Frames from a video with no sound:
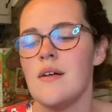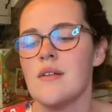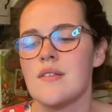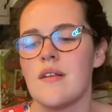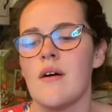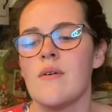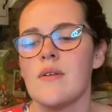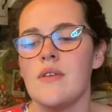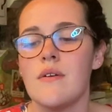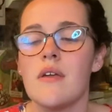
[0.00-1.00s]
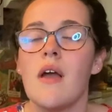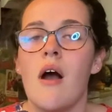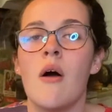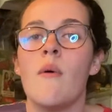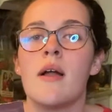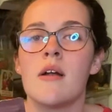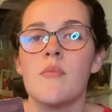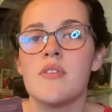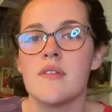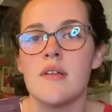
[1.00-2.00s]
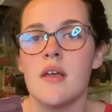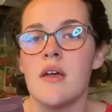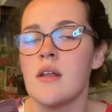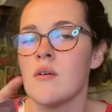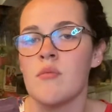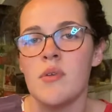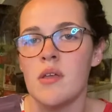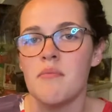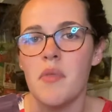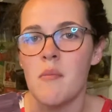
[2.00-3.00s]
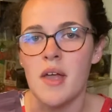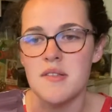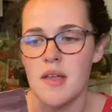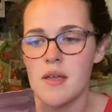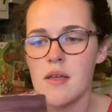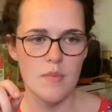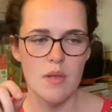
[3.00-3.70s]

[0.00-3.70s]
So you could get hot water and put this in it, and it would be amazing.